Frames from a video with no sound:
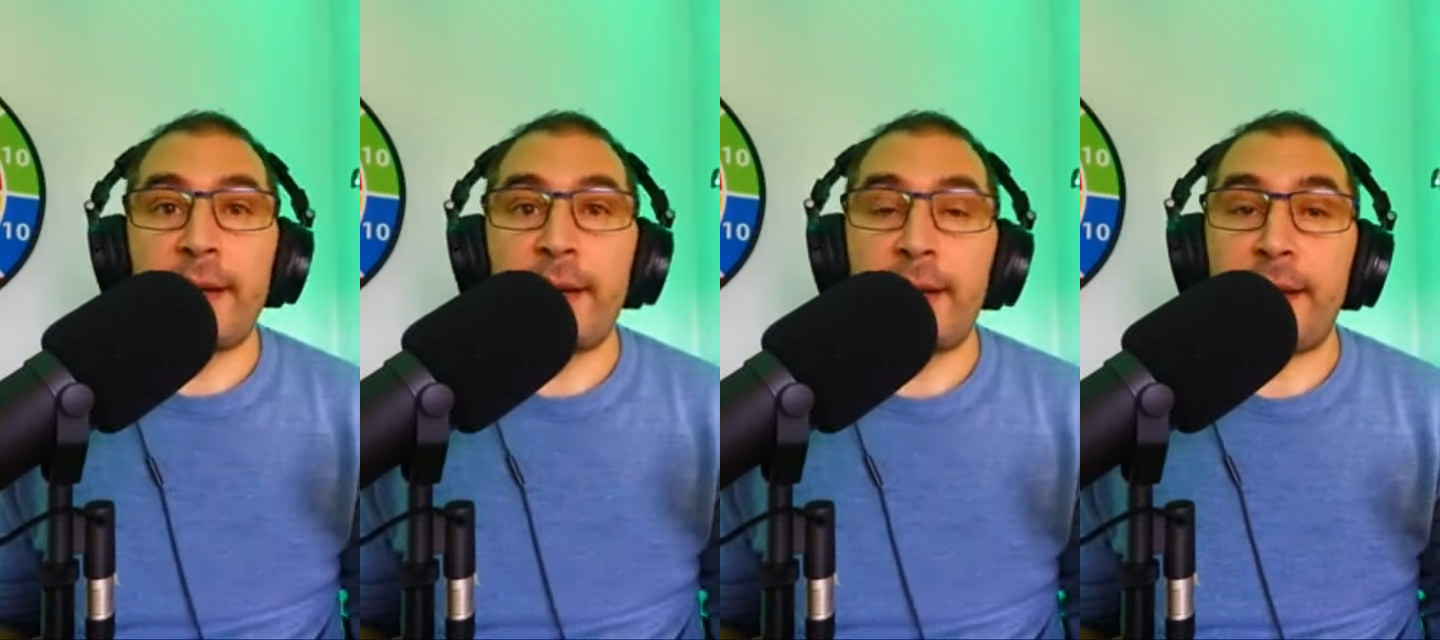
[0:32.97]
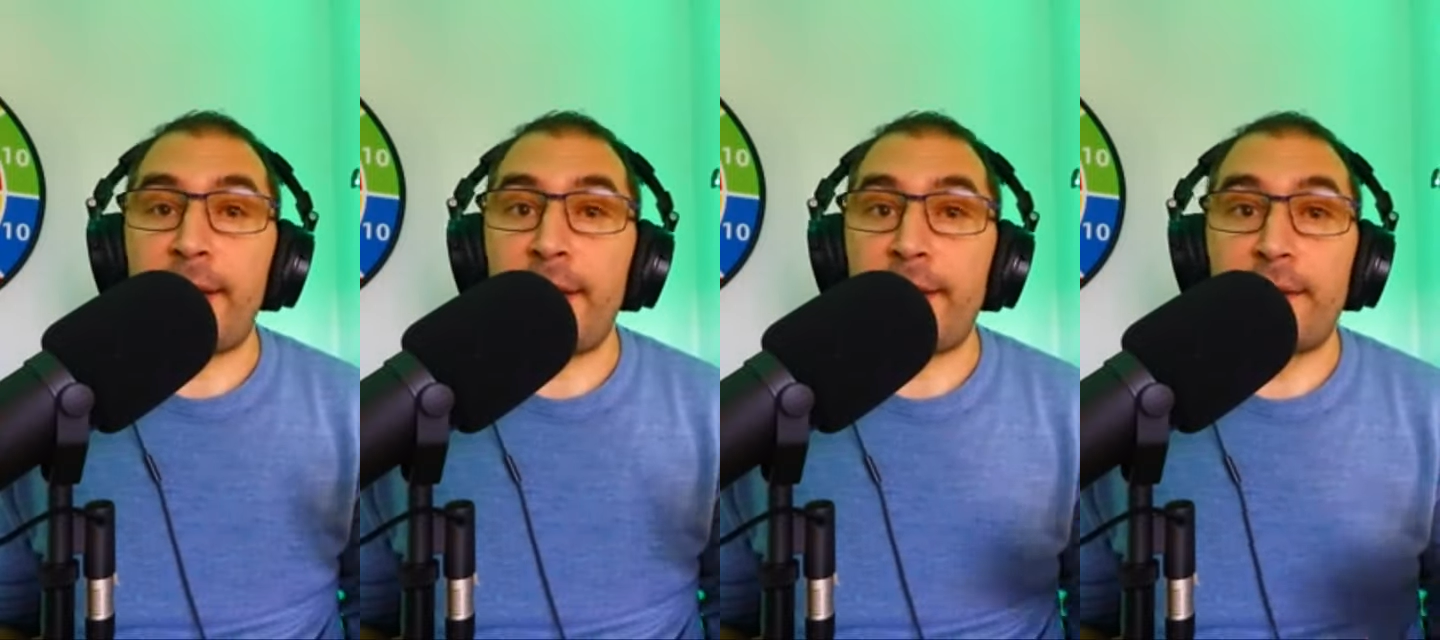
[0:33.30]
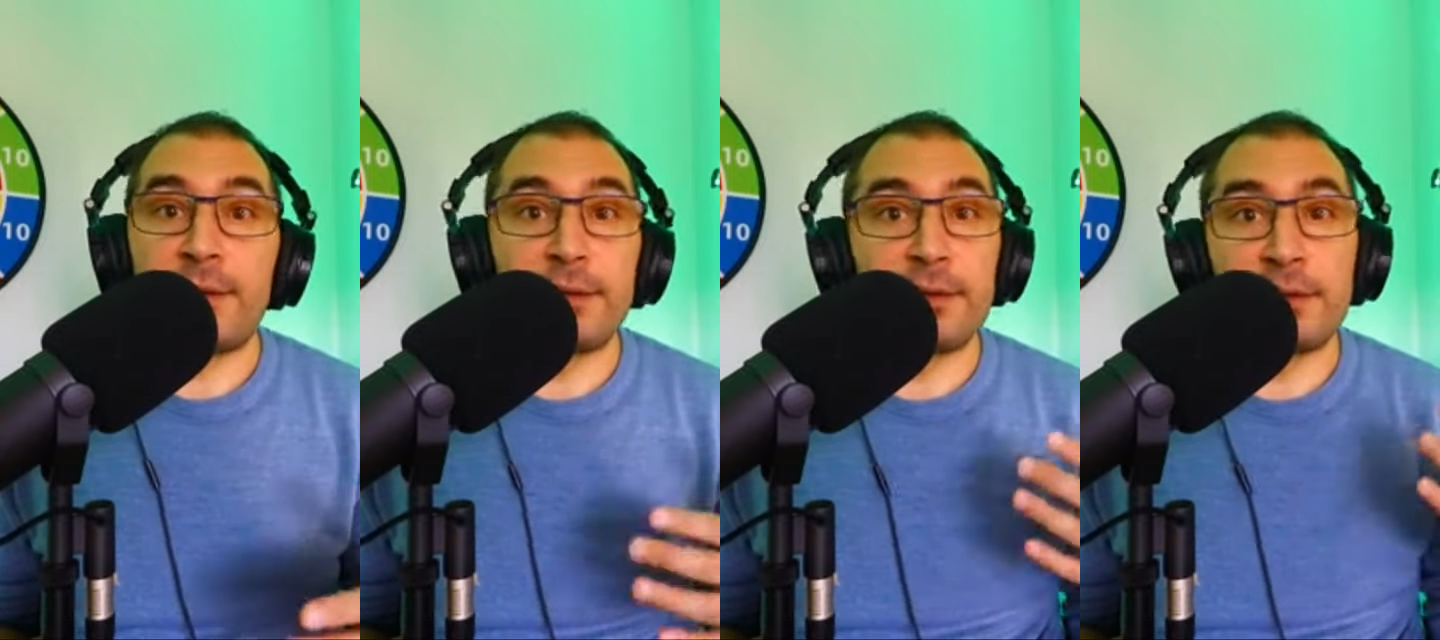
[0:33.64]
and
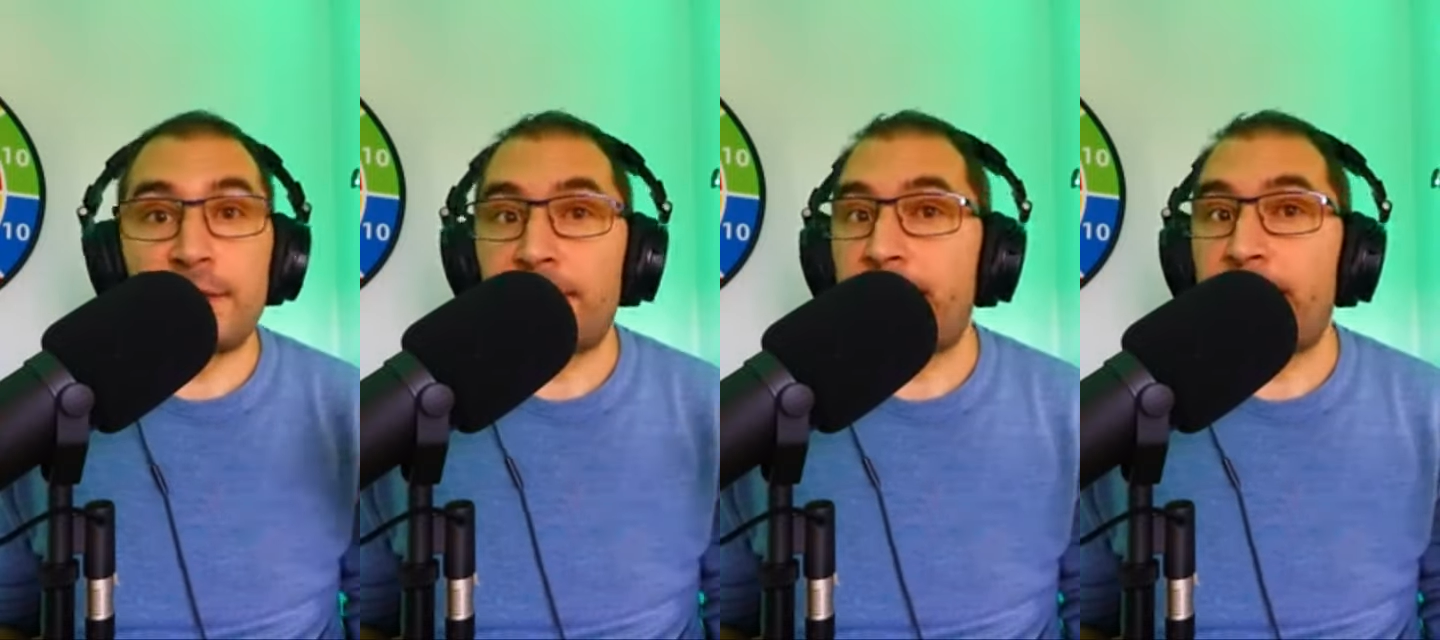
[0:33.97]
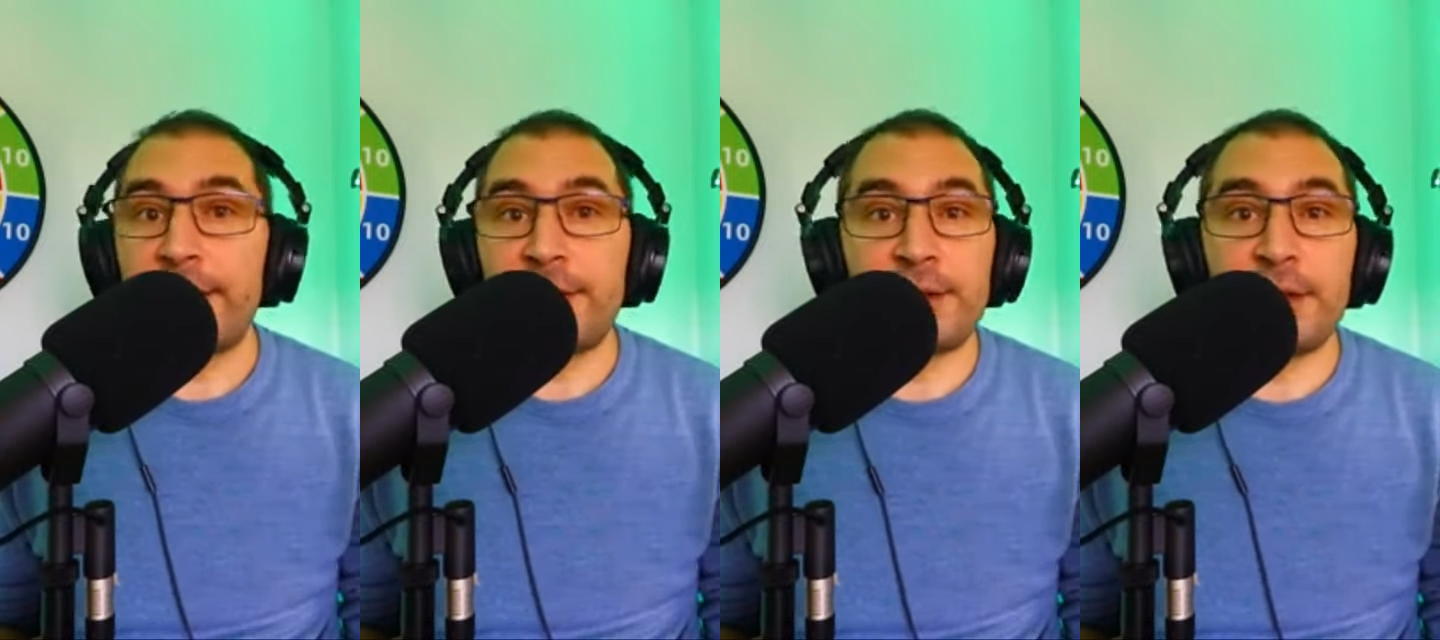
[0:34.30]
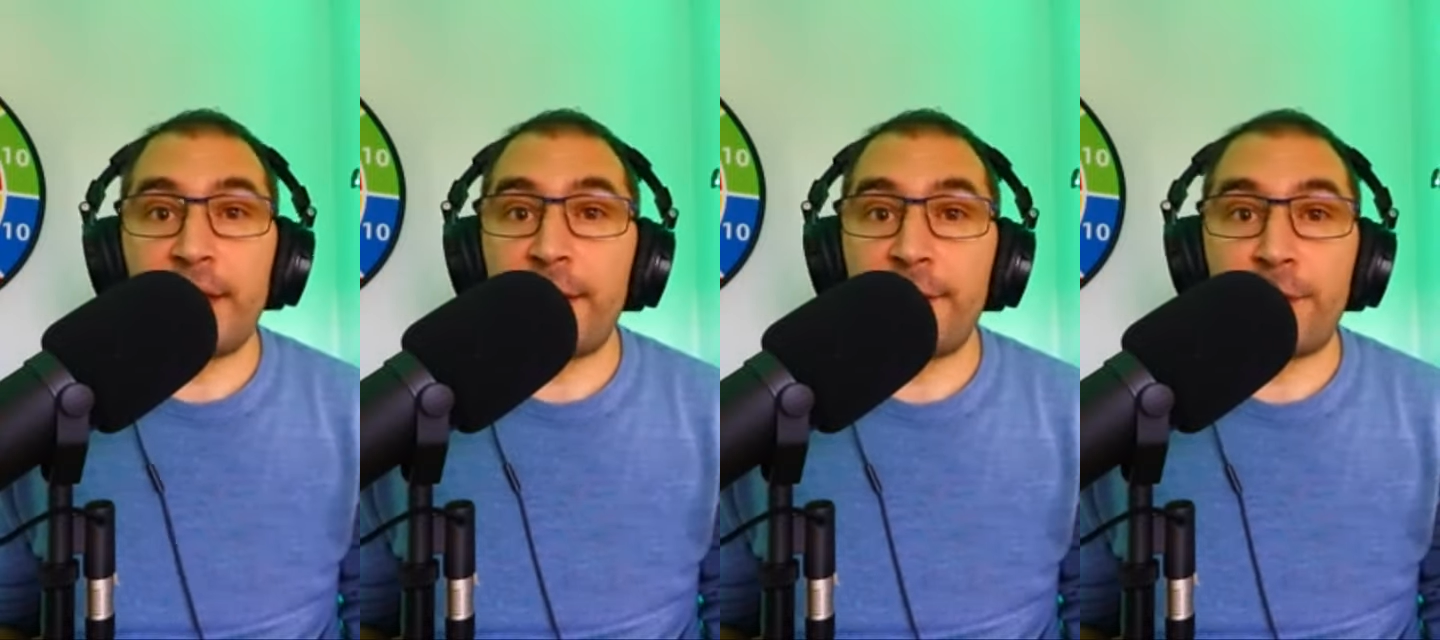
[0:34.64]
let's
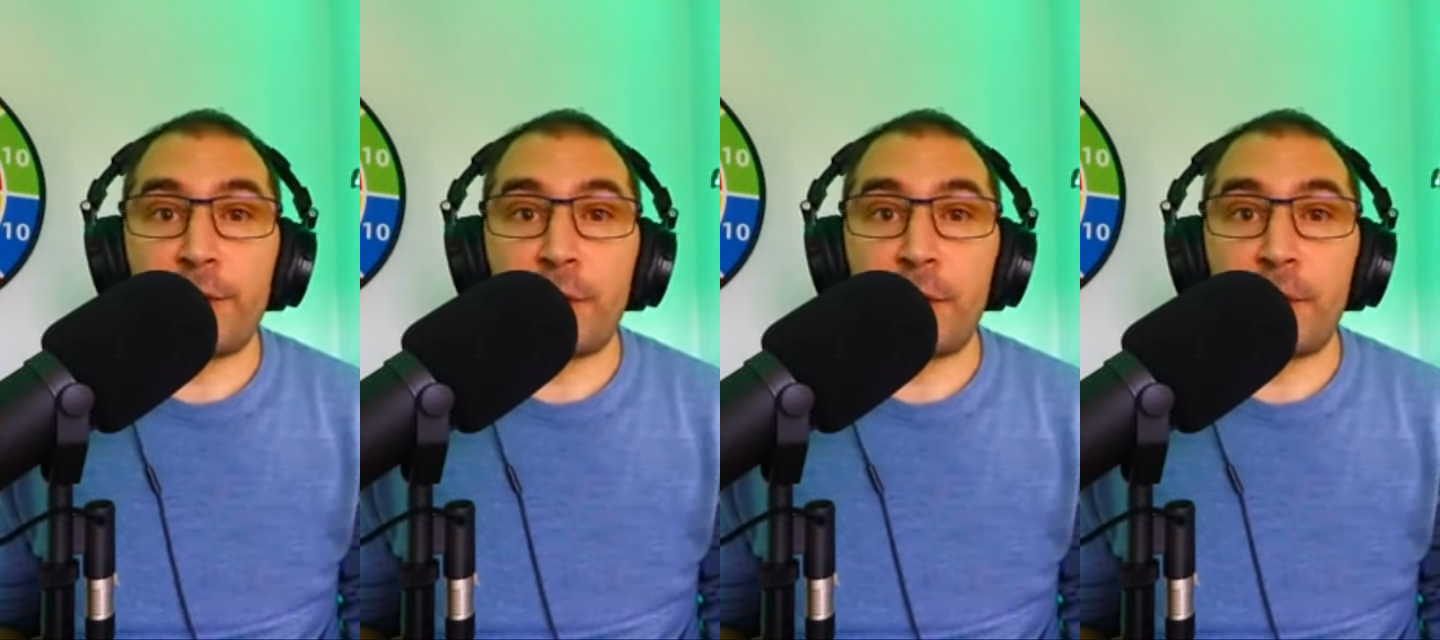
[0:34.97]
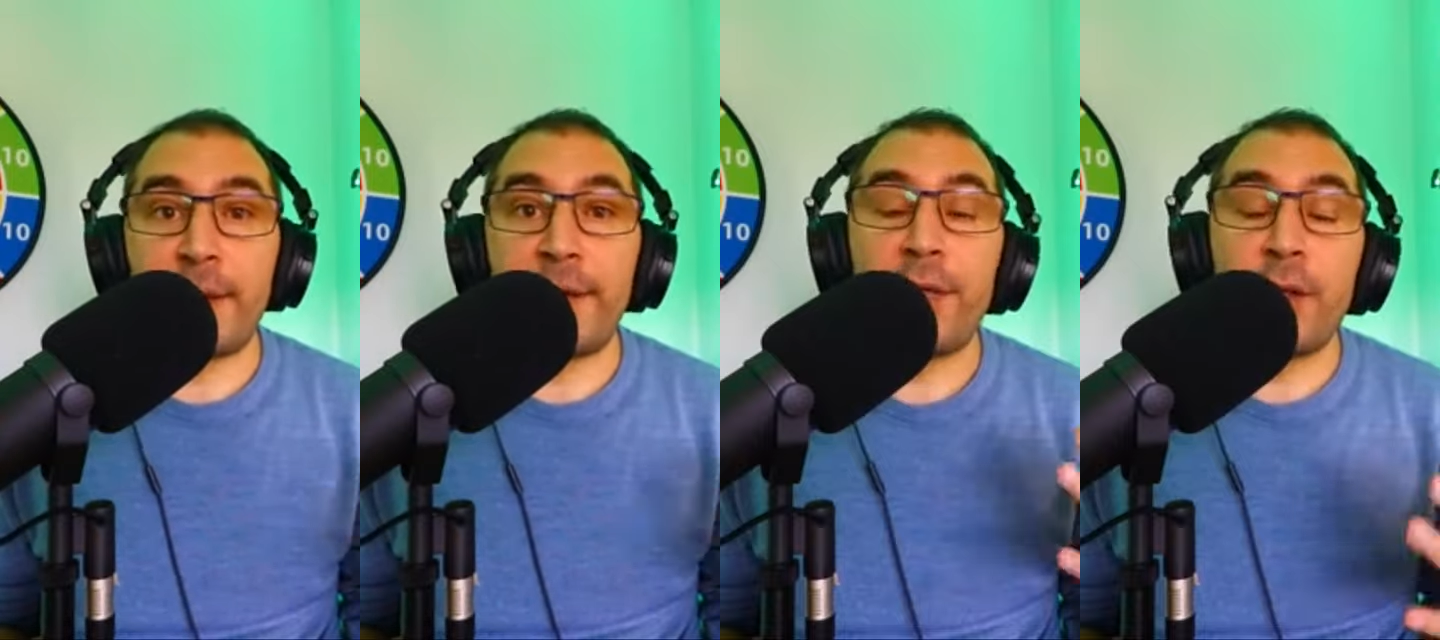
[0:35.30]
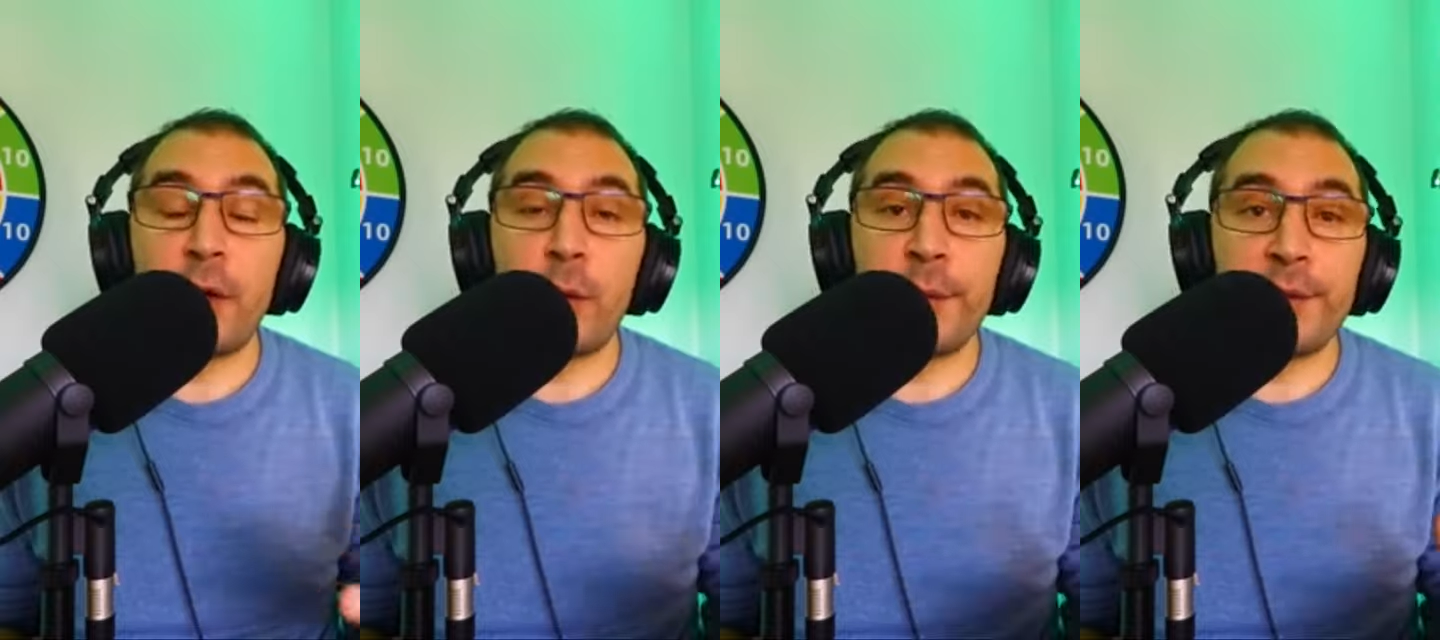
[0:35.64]
say from
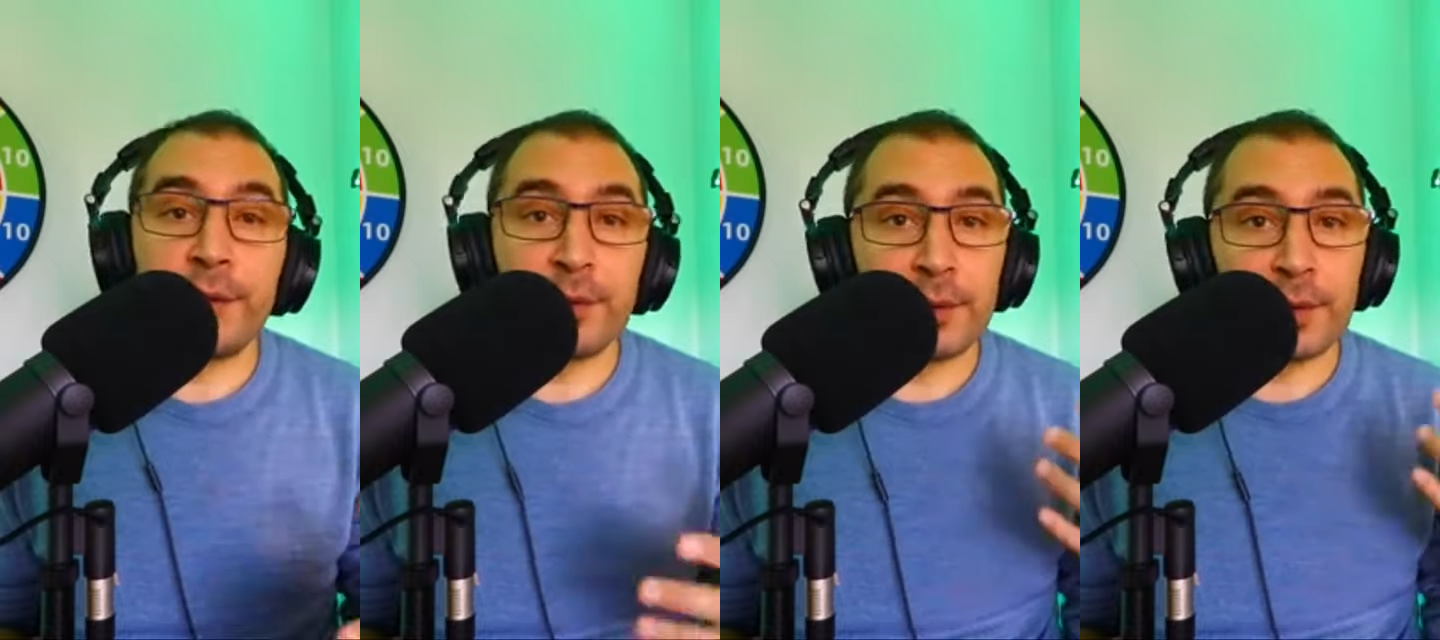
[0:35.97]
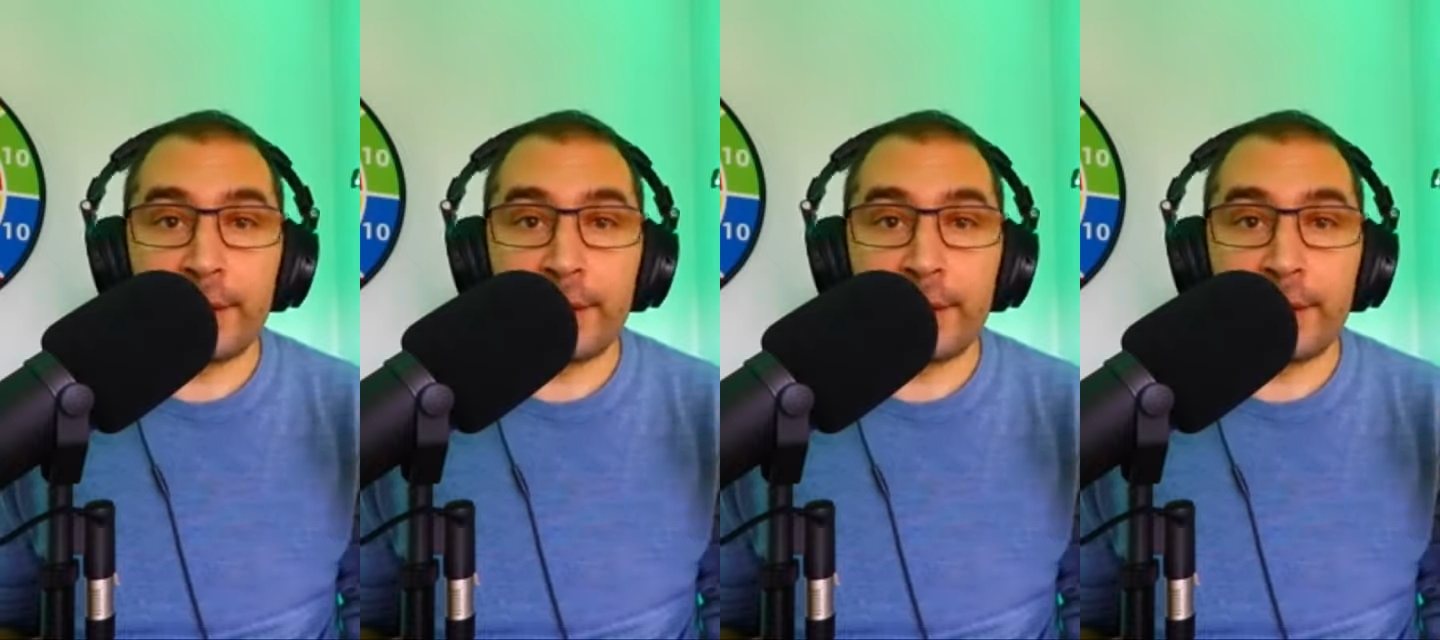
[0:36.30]
unknown,